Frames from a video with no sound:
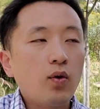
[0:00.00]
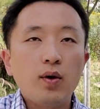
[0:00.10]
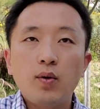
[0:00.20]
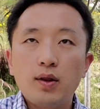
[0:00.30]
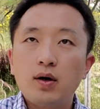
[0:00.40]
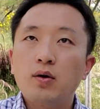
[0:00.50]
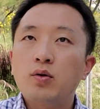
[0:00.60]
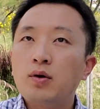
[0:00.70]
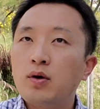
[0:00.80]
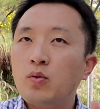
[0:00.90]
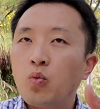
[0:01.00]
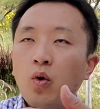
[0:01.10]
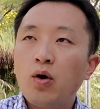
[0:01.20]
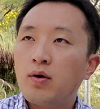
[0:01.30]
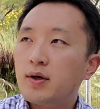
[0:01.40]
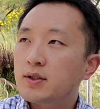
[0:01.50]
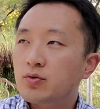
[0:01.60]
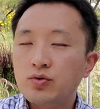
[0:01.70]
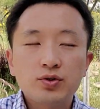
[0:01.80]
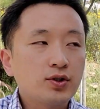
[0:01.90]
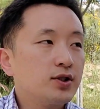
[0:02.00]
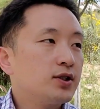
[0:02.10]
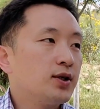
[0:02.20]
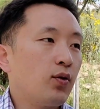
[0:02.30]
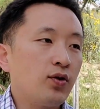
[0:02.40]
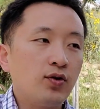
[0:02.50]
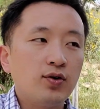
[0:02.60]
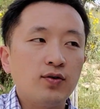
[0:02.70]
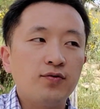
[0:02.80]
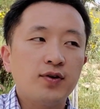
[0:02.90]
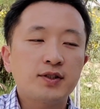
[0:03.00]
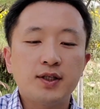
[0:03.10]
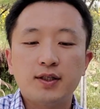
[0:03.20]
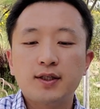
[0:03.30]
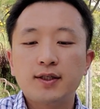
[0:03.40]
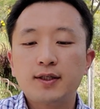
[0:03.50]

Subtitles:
whether the wall is good condition or you need to fix it.